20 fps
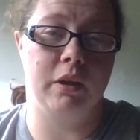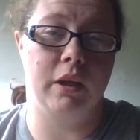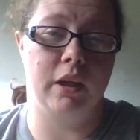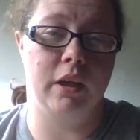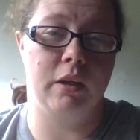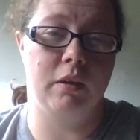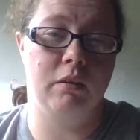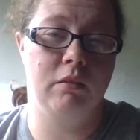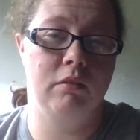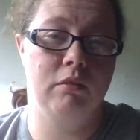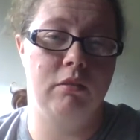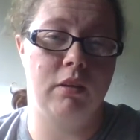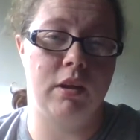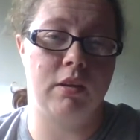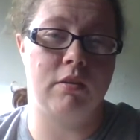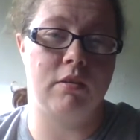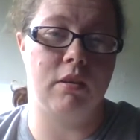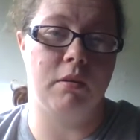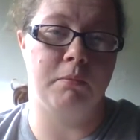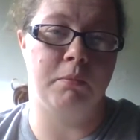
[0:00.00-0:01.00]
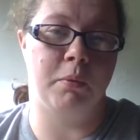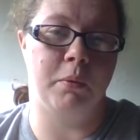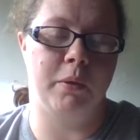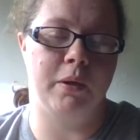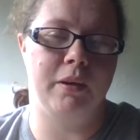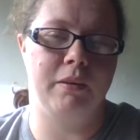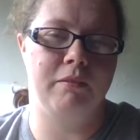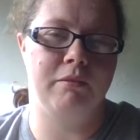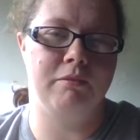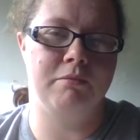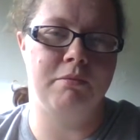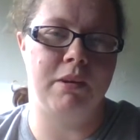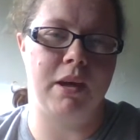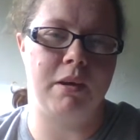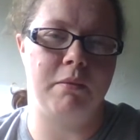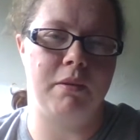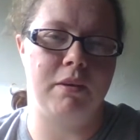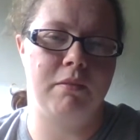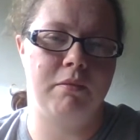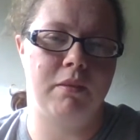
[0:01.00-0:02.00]
again at some point,
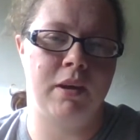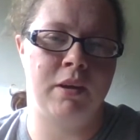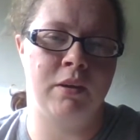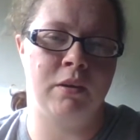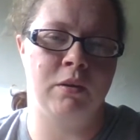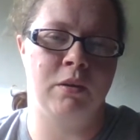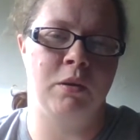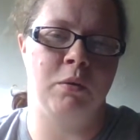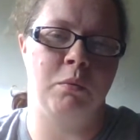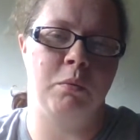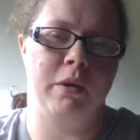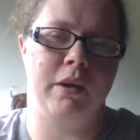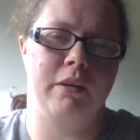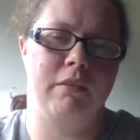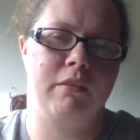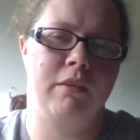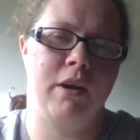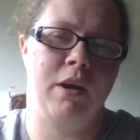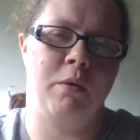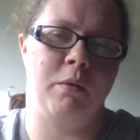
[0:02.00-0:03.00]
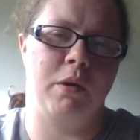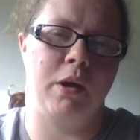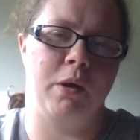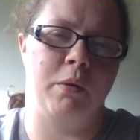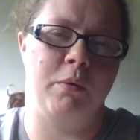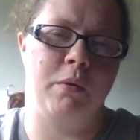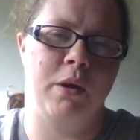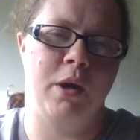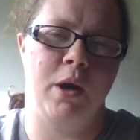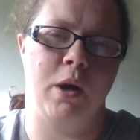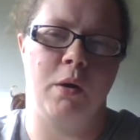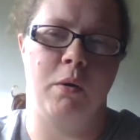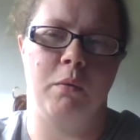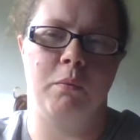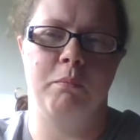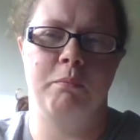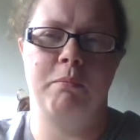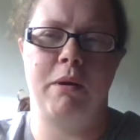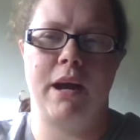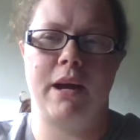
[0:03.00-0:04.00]
maybe. I don't know when. Coco, no.
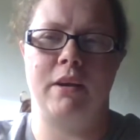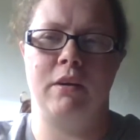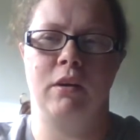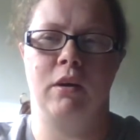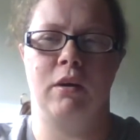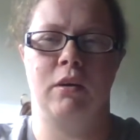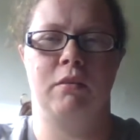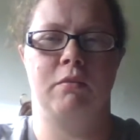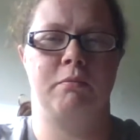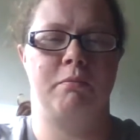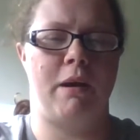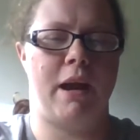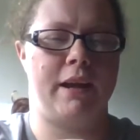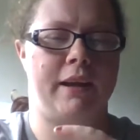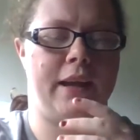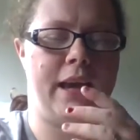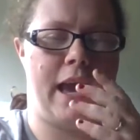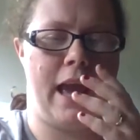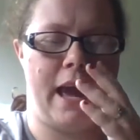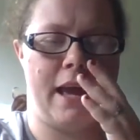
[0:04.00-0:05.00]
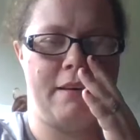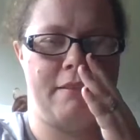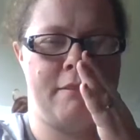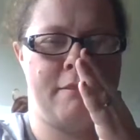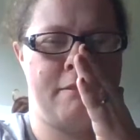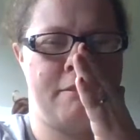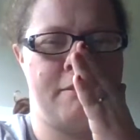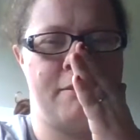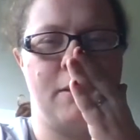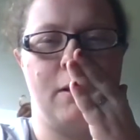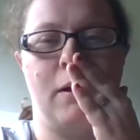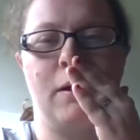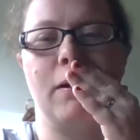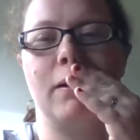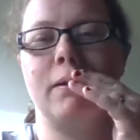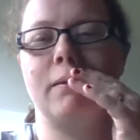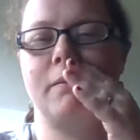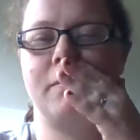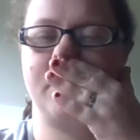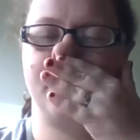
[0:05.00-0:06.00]
Bad dog. Bad cat.
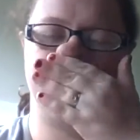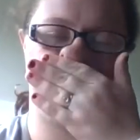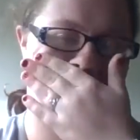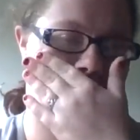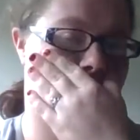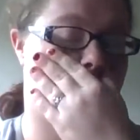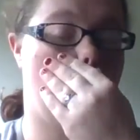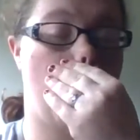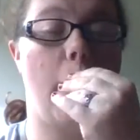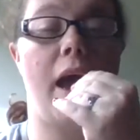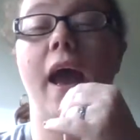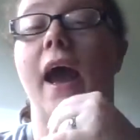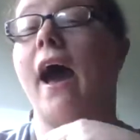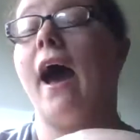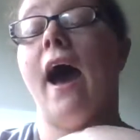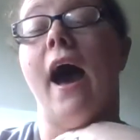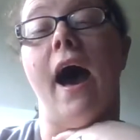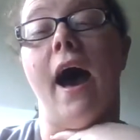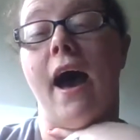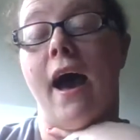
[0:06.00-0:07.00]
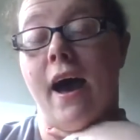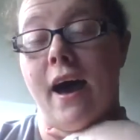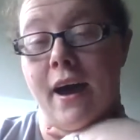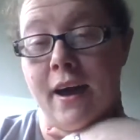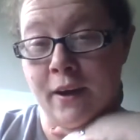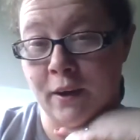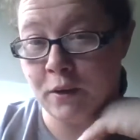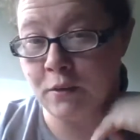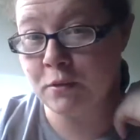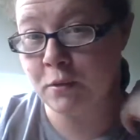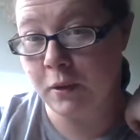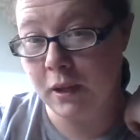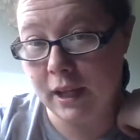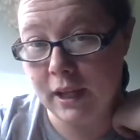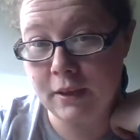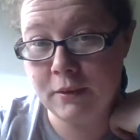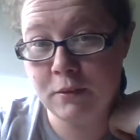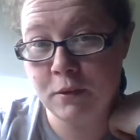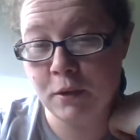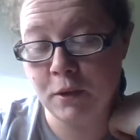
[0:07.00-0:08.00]
Dog. I also
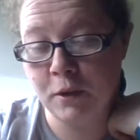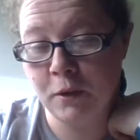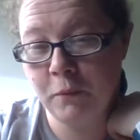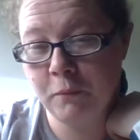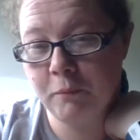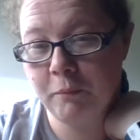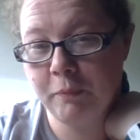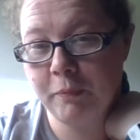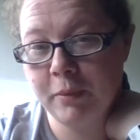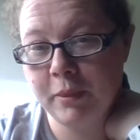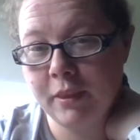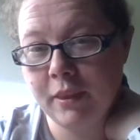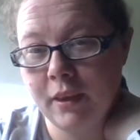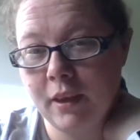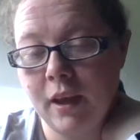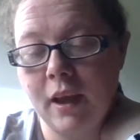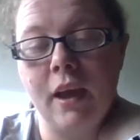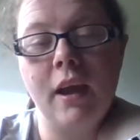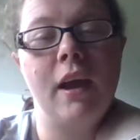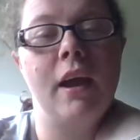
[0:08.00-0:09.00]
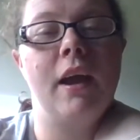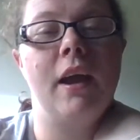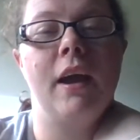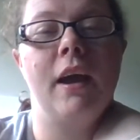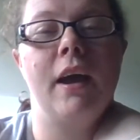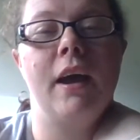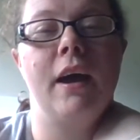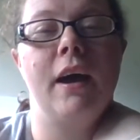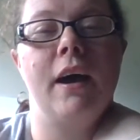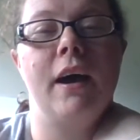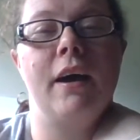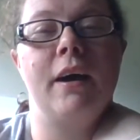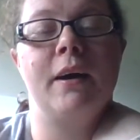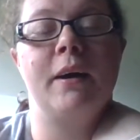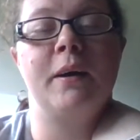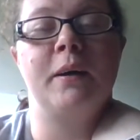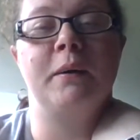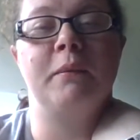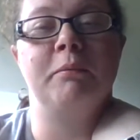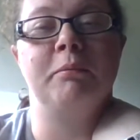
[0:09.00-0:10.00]
can't talk,
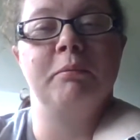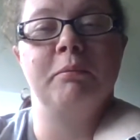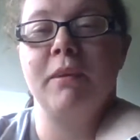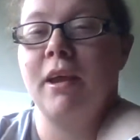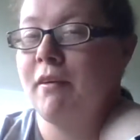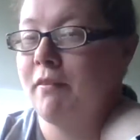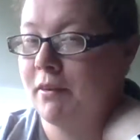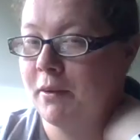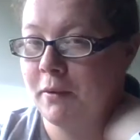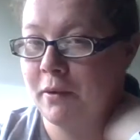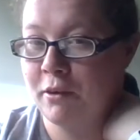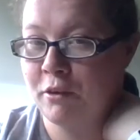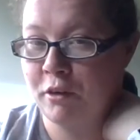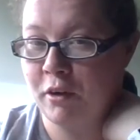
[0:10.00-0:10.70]
even though I